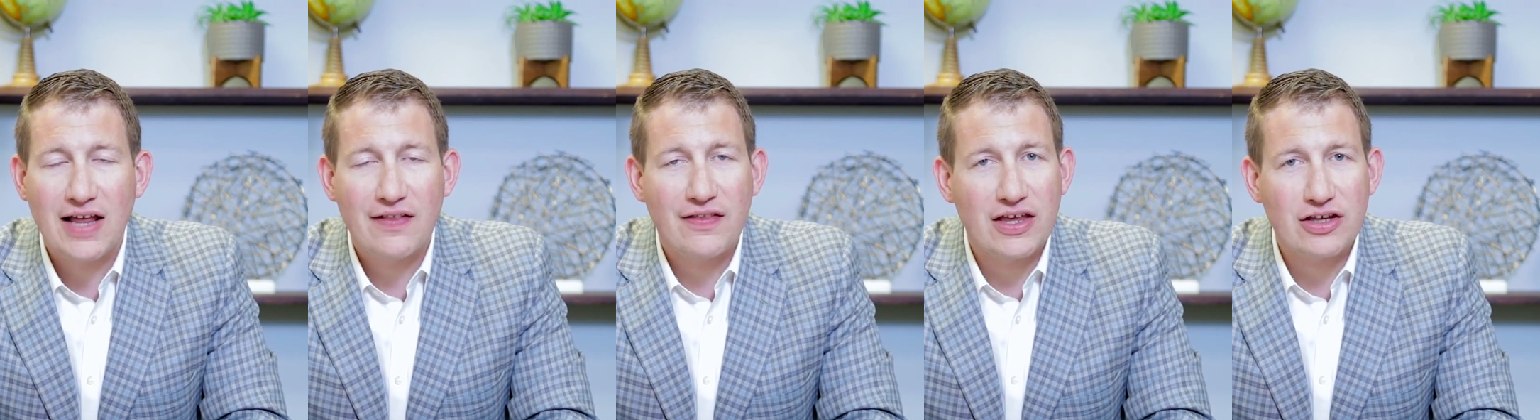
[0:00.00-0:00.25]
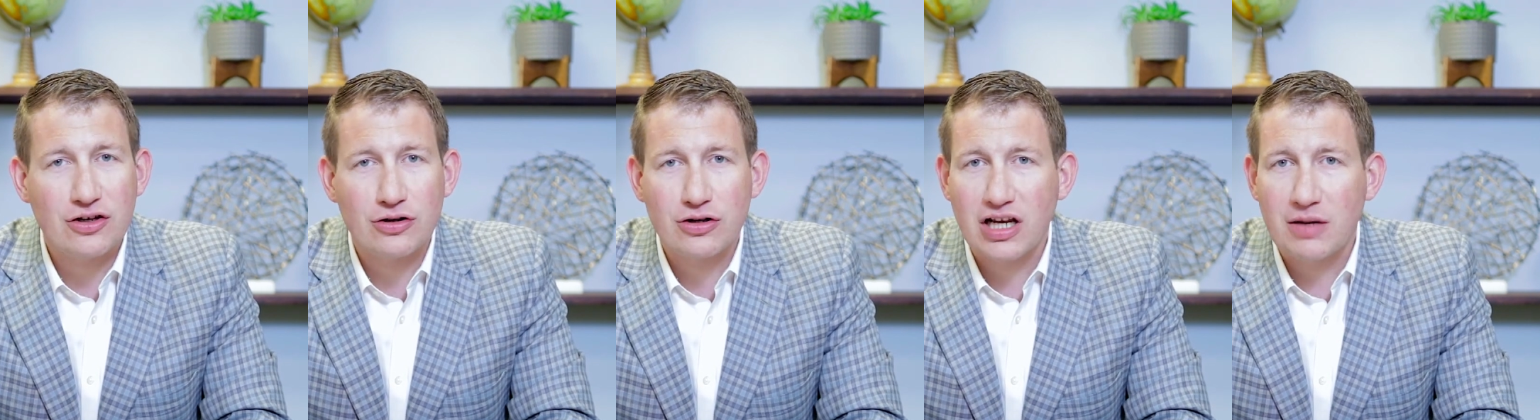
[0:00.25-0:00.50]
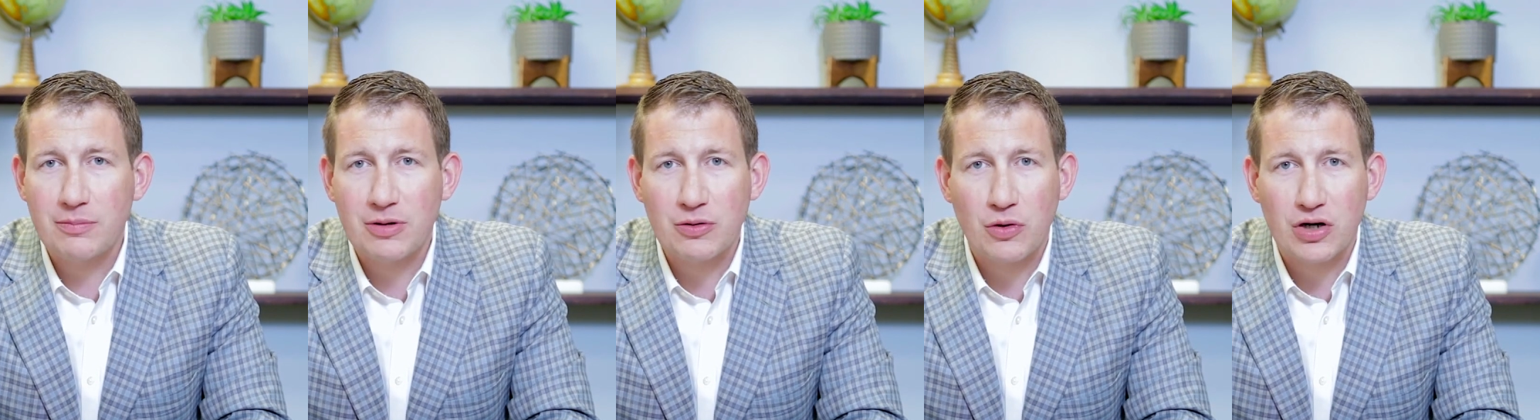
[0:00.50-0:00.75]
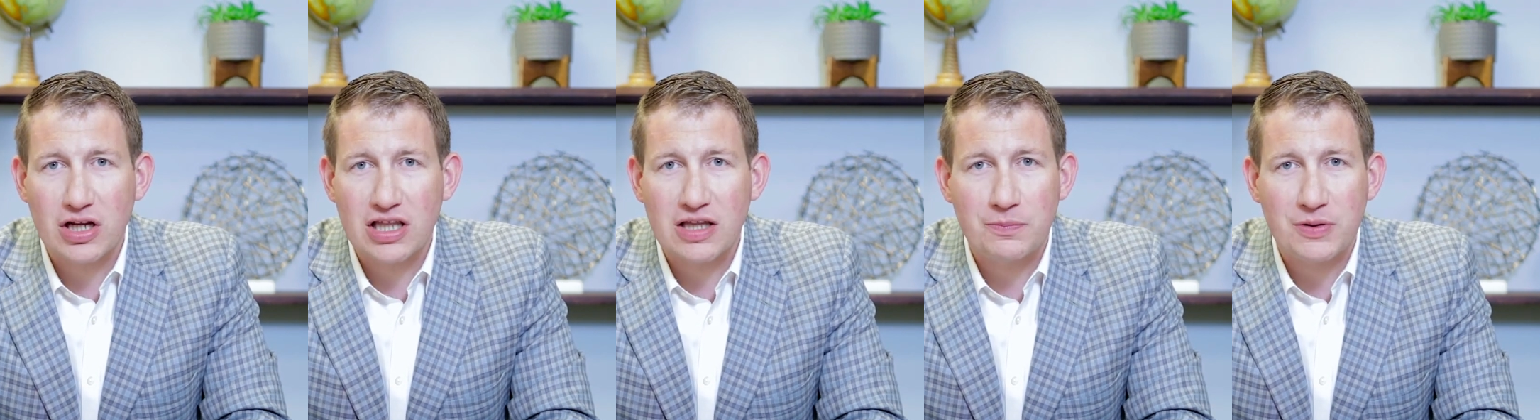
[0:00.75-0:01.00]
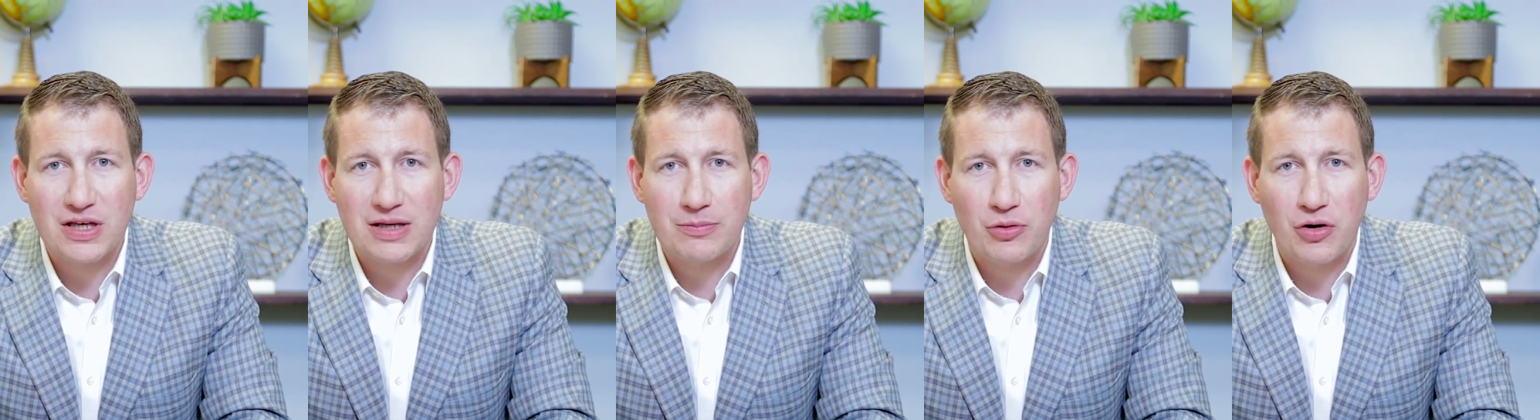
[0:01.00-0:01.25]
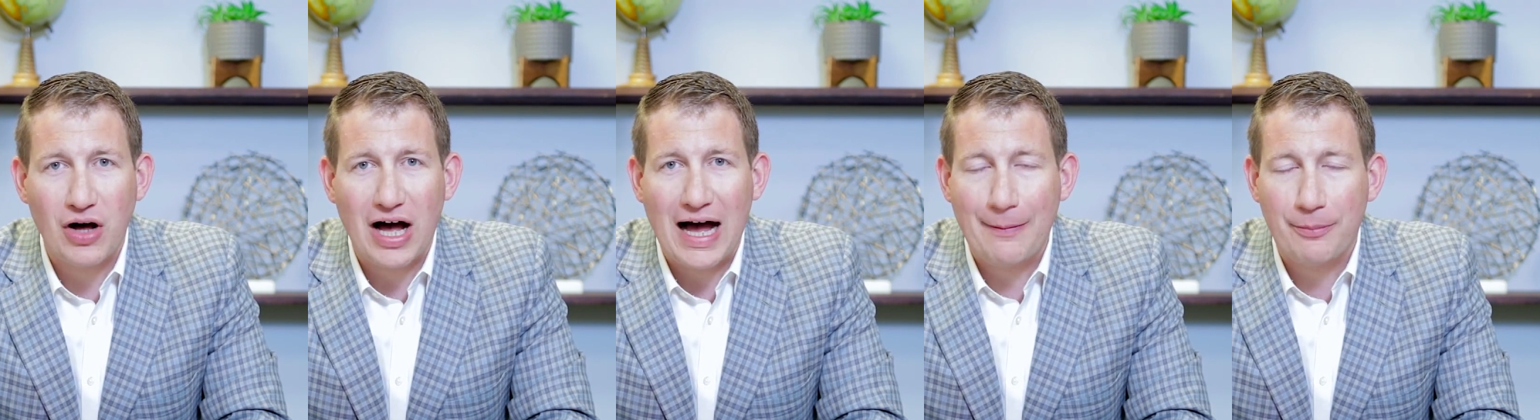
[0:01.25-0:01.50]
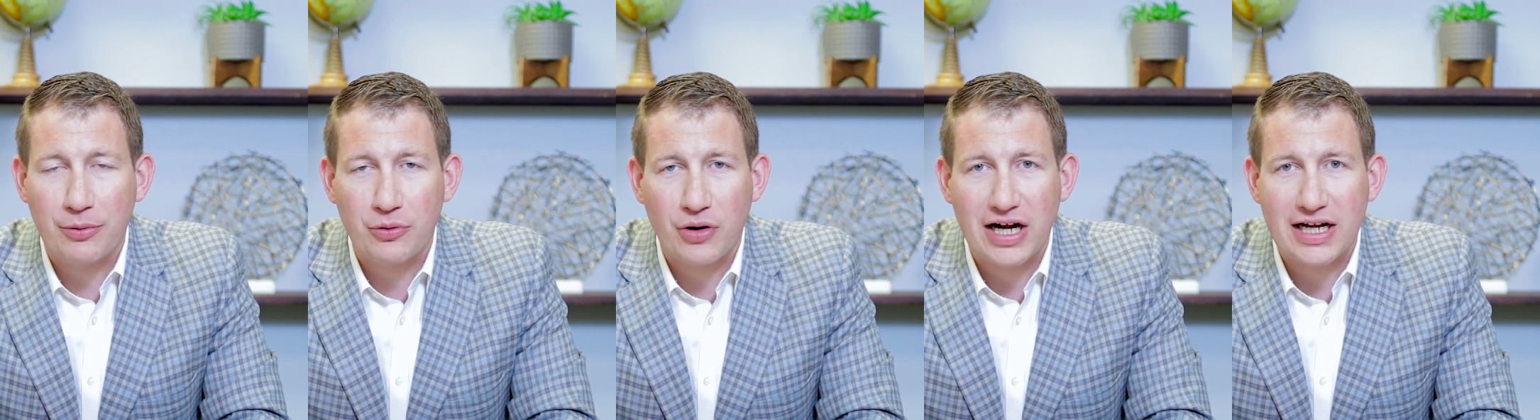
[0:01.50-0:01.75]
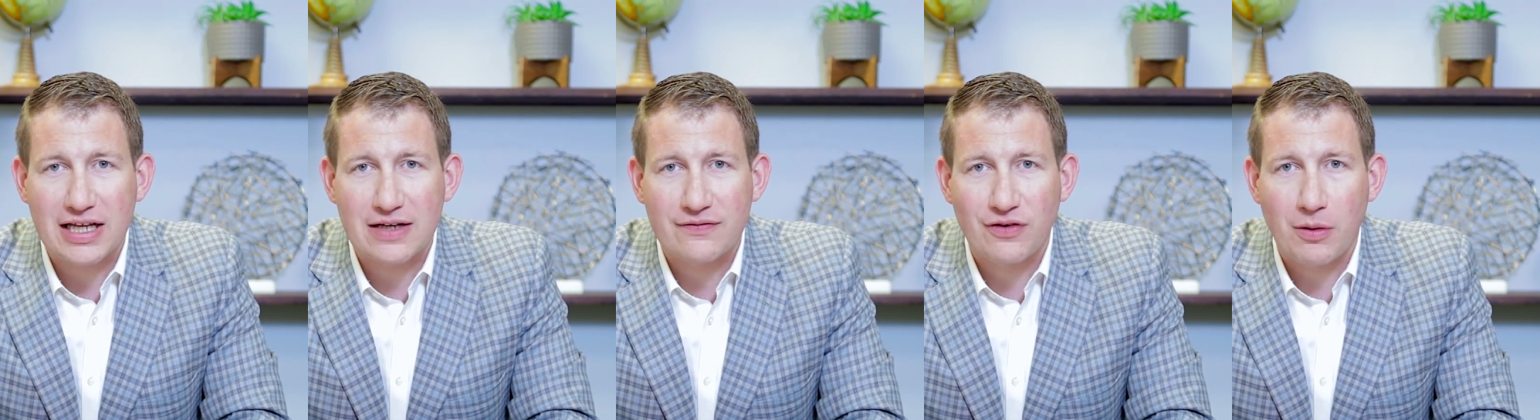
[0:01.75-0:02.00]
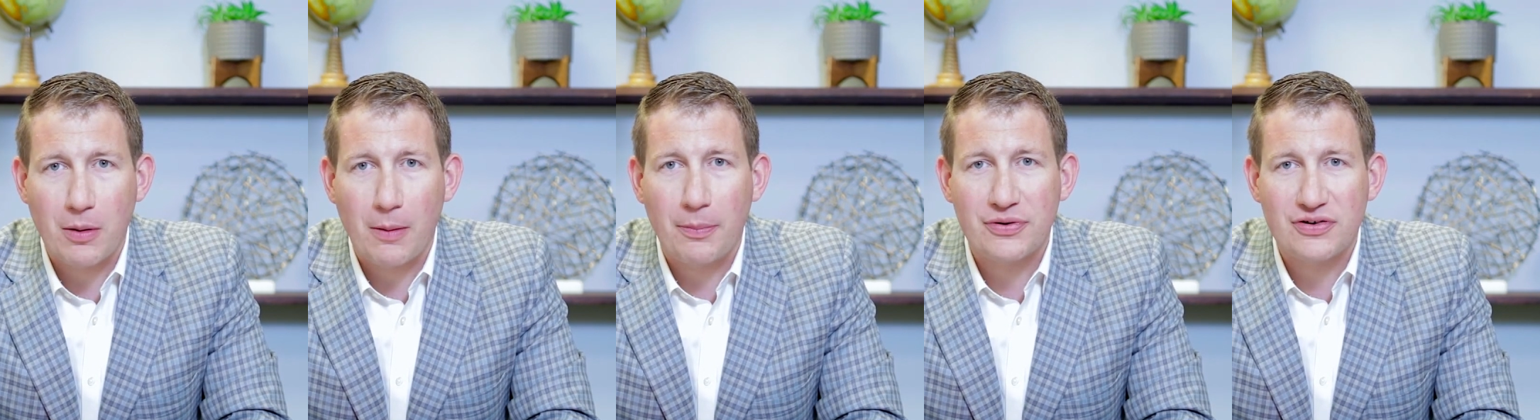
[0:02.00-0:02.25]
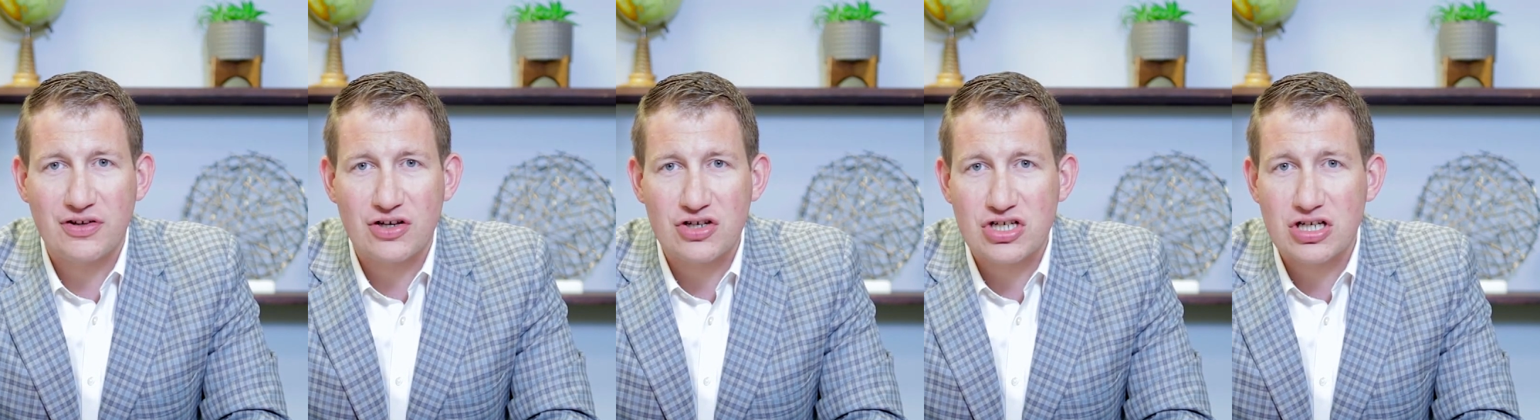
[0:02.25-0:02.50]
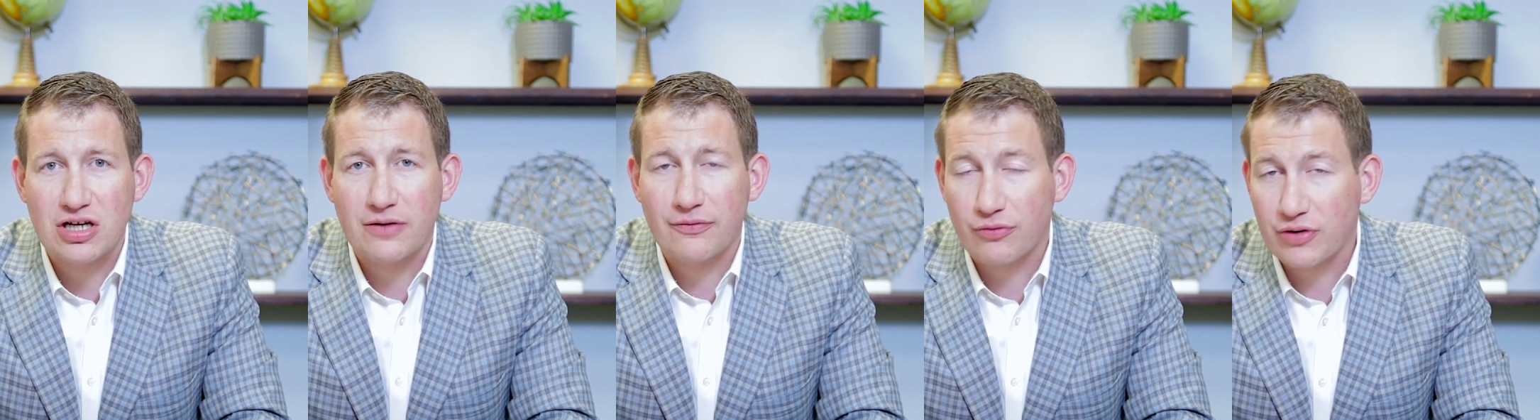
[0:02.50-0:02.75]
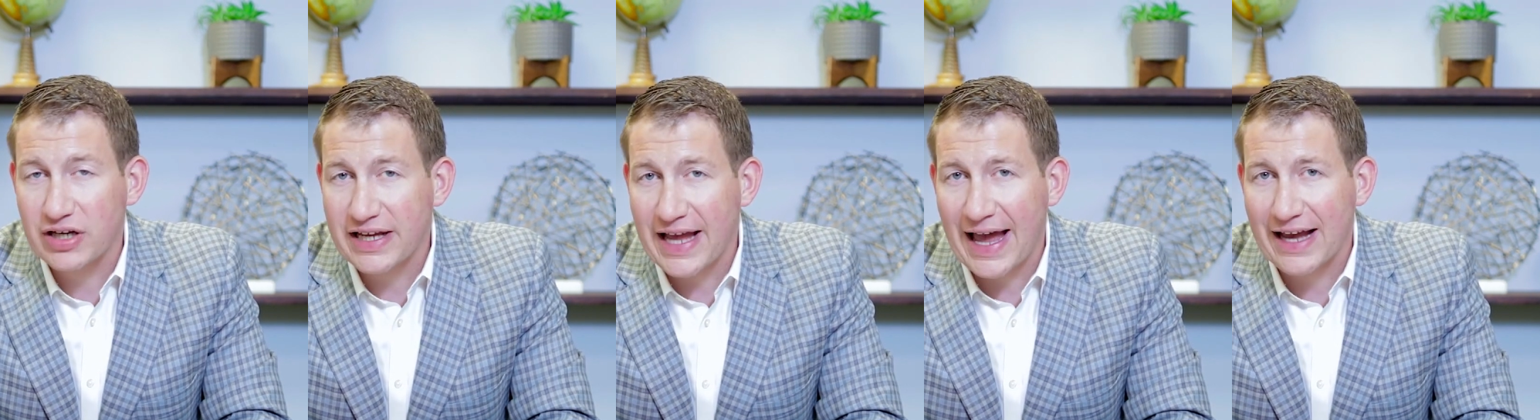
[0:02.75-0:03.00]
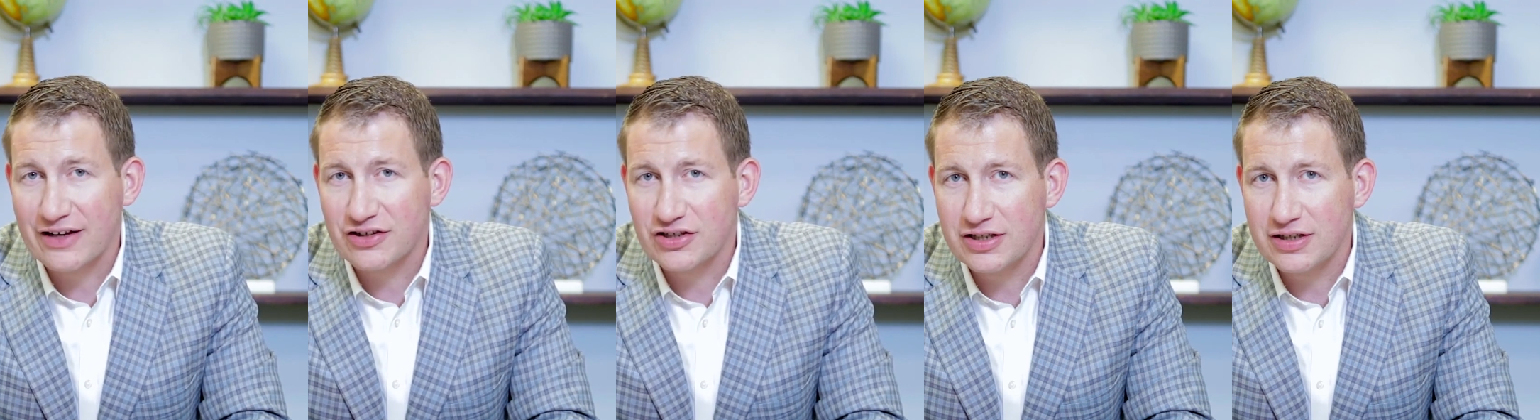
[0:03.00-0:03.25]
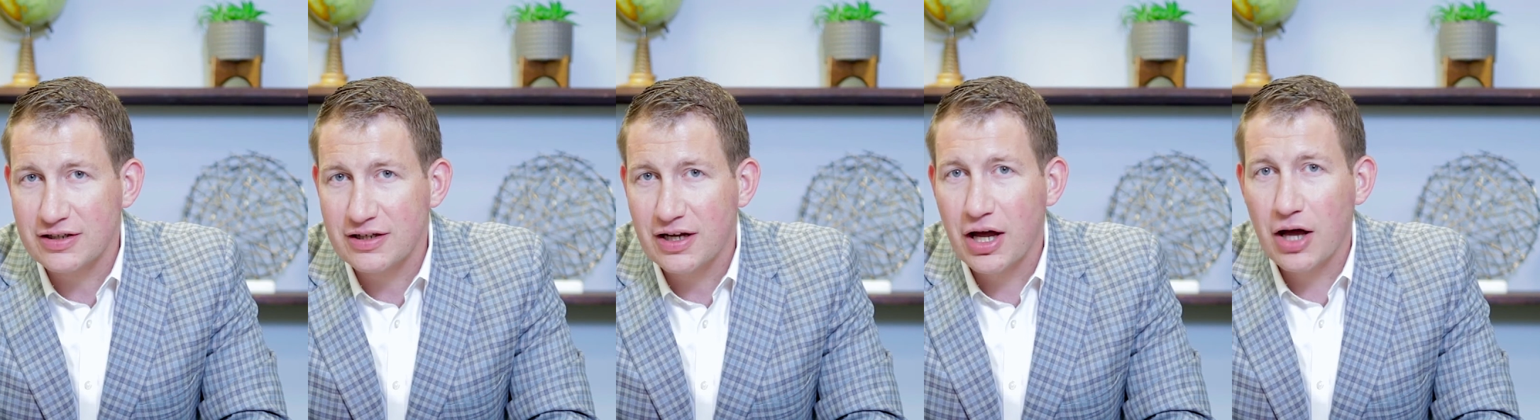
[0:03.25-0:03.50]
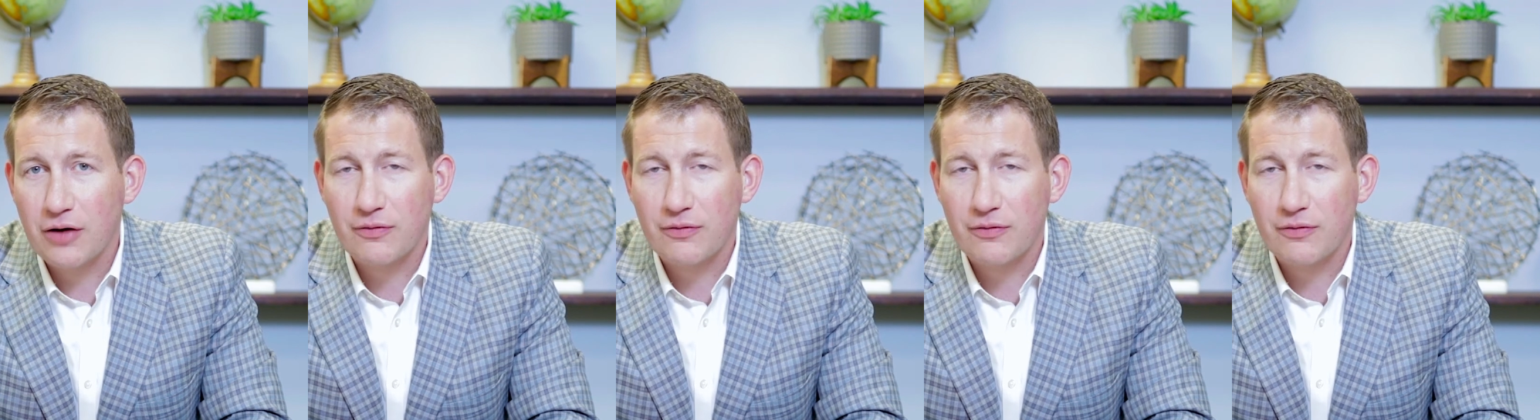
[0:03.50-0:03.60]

then you're going to be one of the people operating from a position of reaction